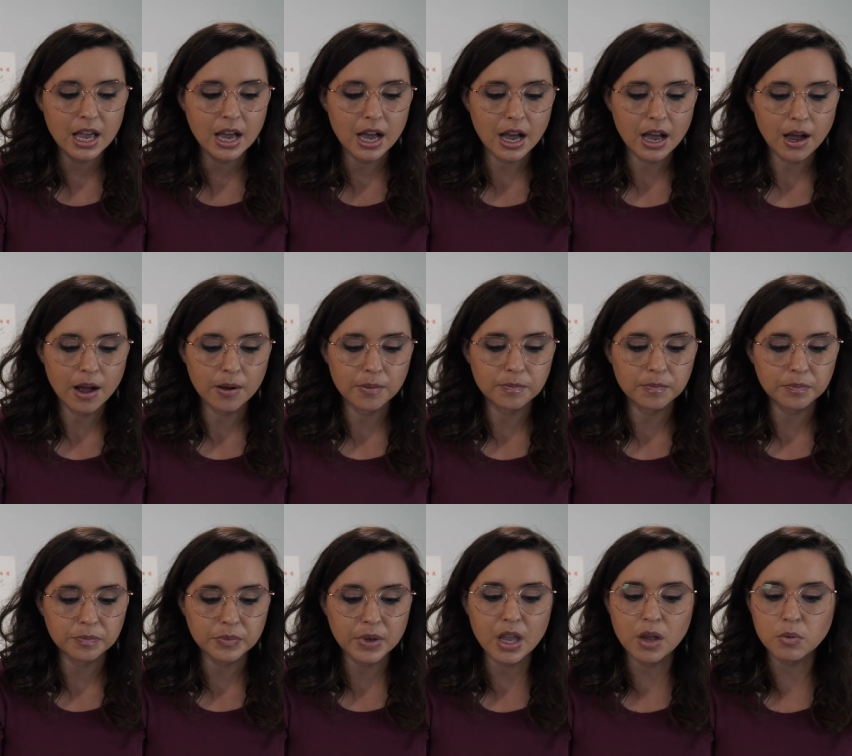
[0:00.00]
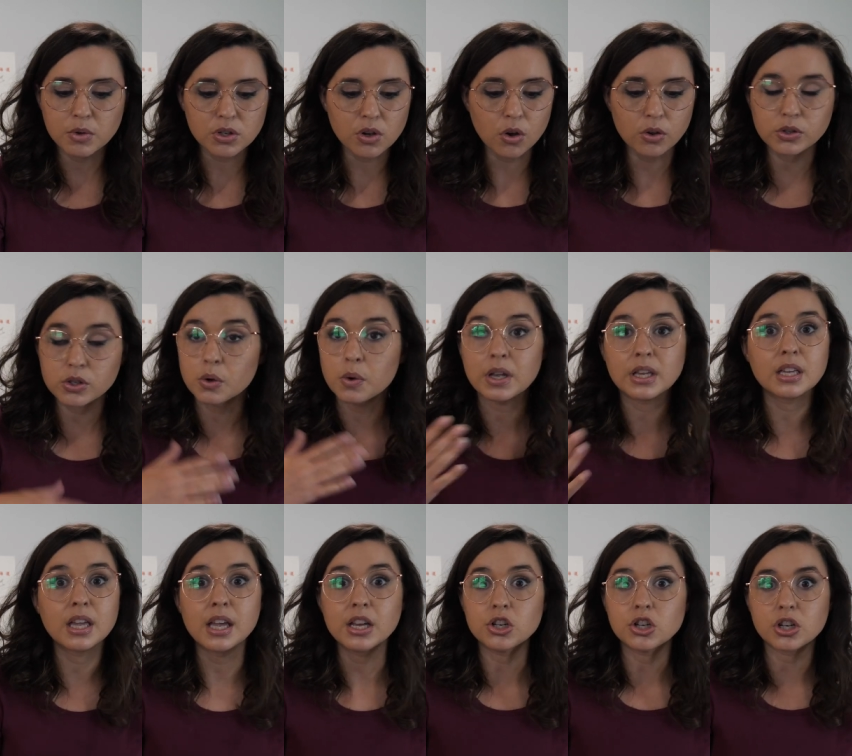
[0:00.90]
um, it was also
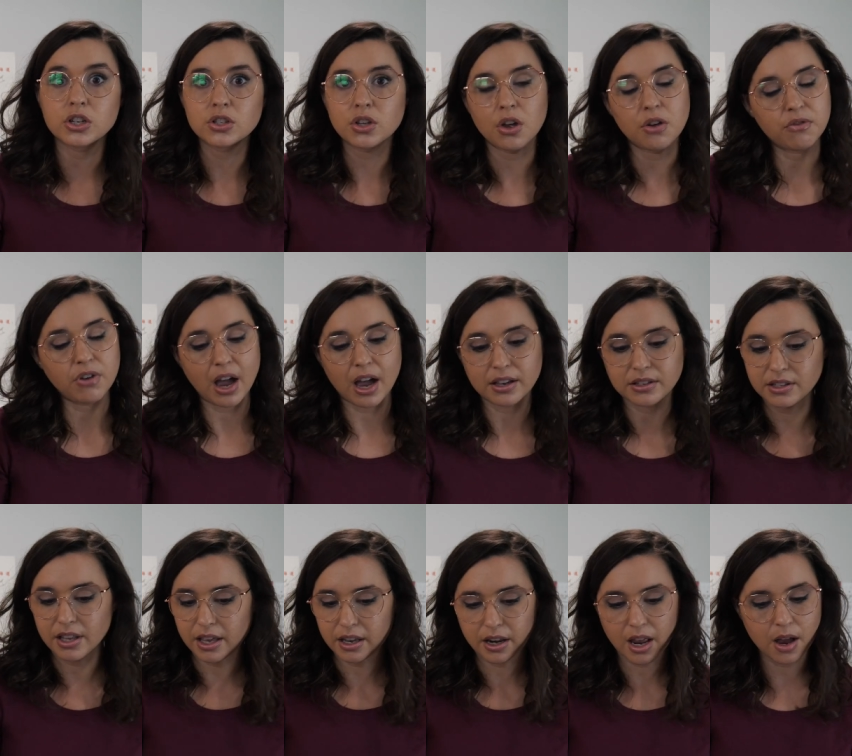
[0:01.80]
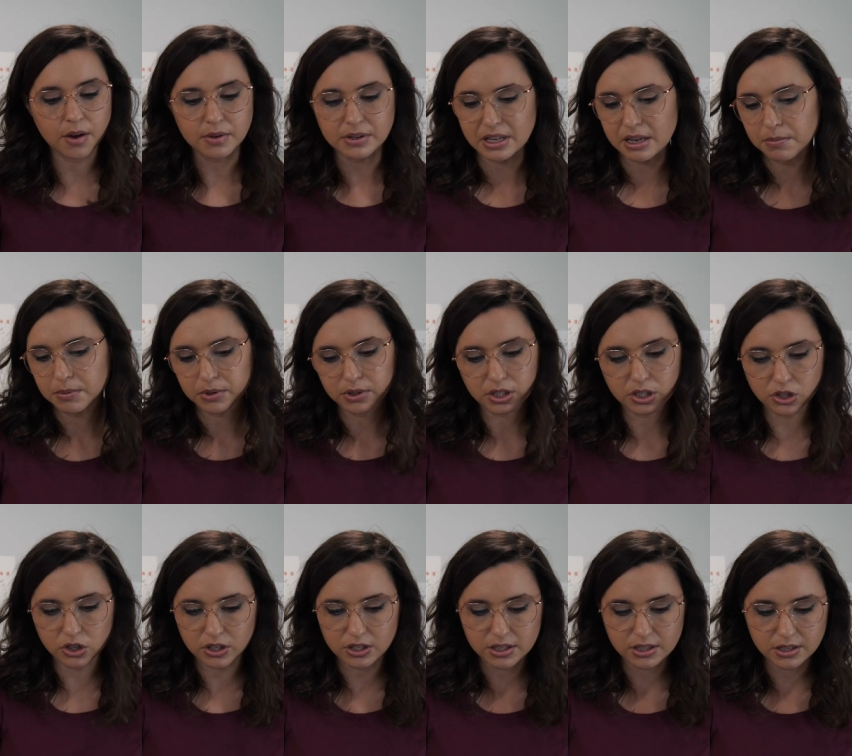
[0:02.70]
engaging so fast that I was able to
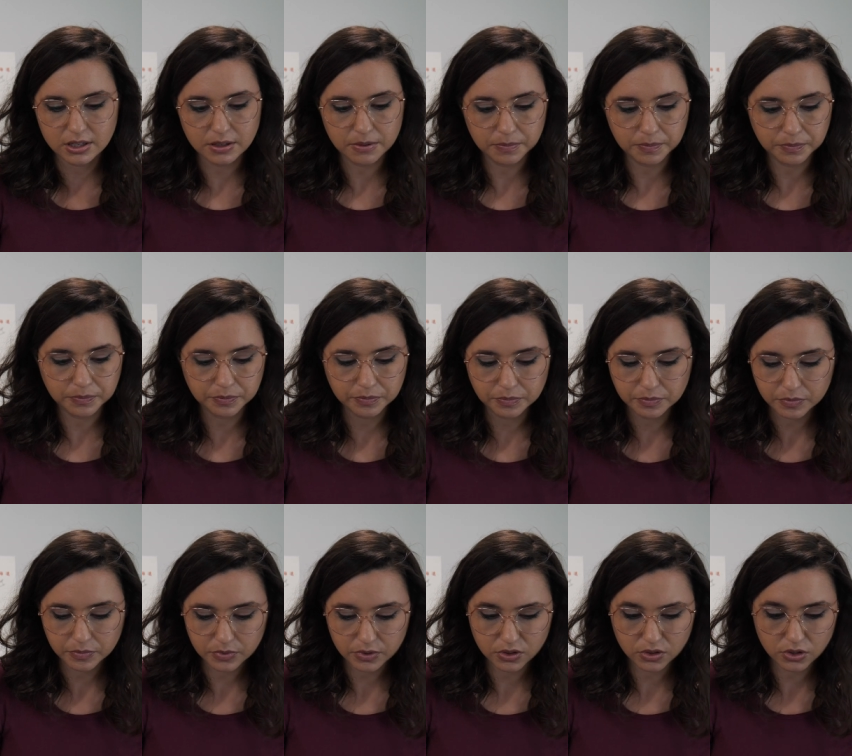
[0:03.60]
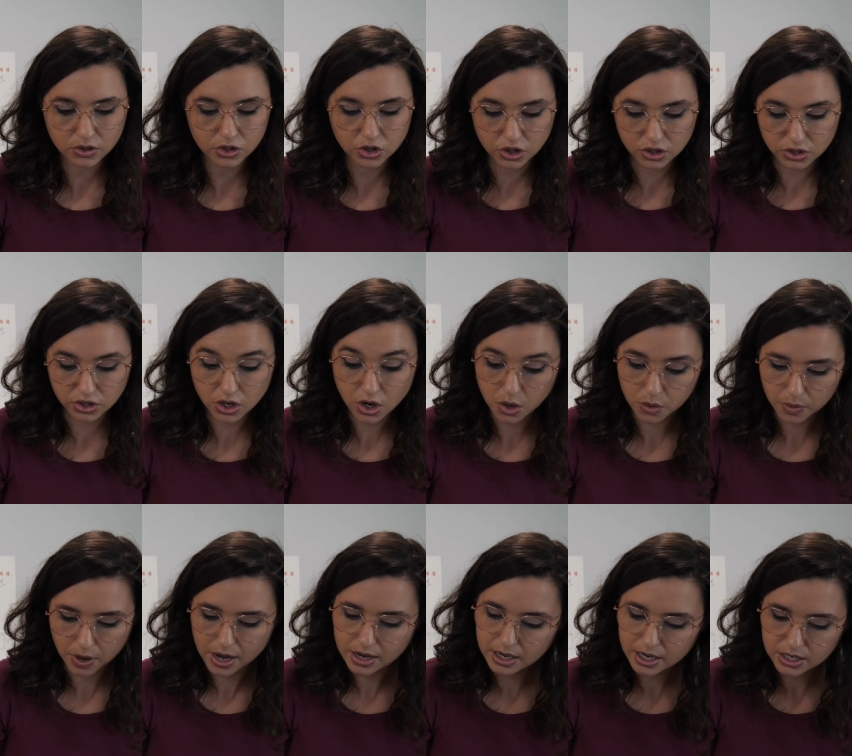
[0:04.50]
just just go
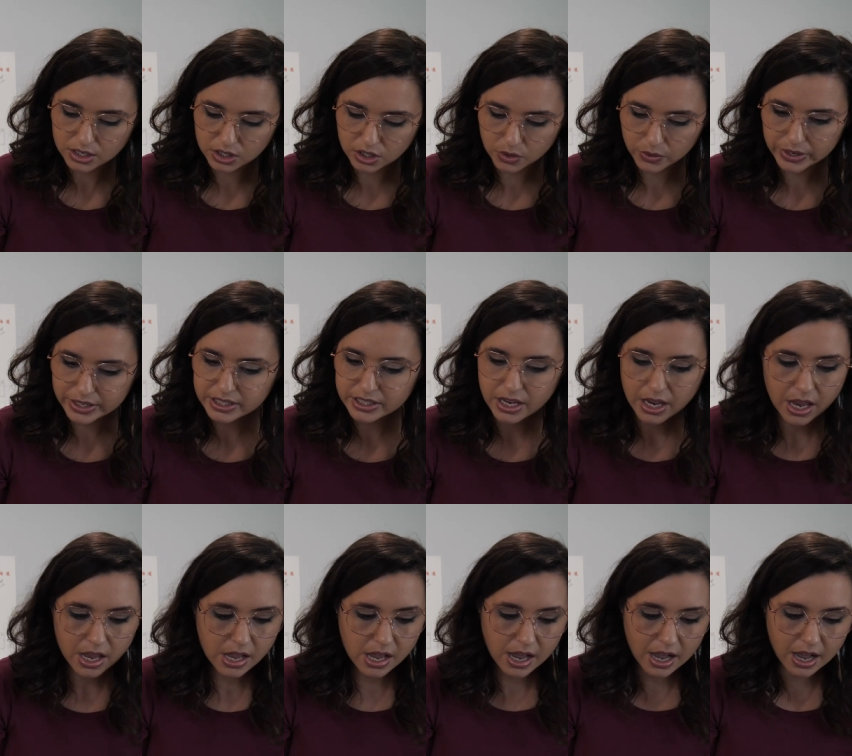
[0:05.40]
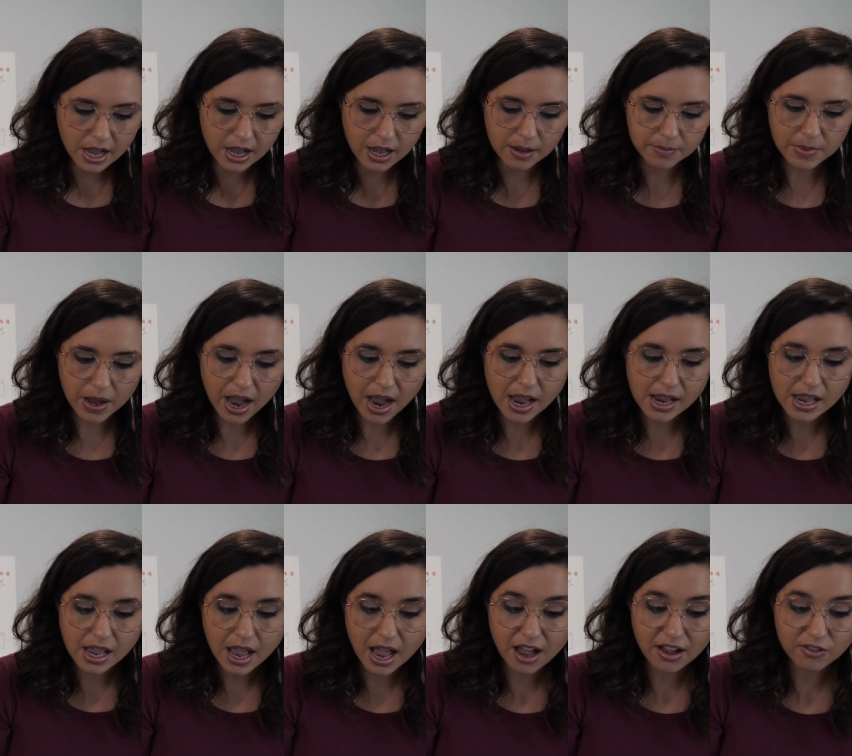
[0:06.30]
right into it. Um, I
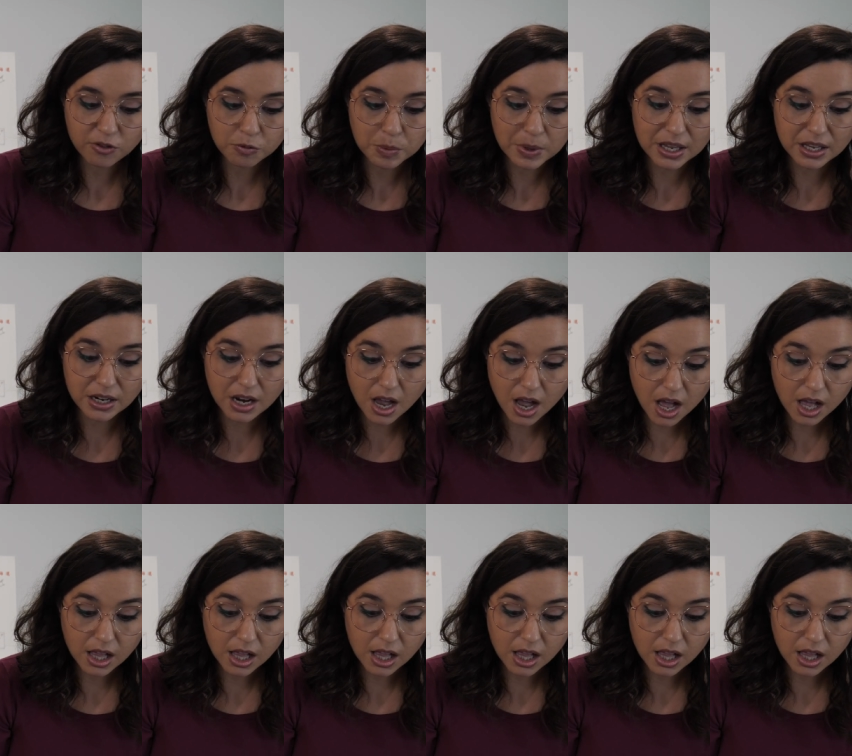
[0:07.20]
have been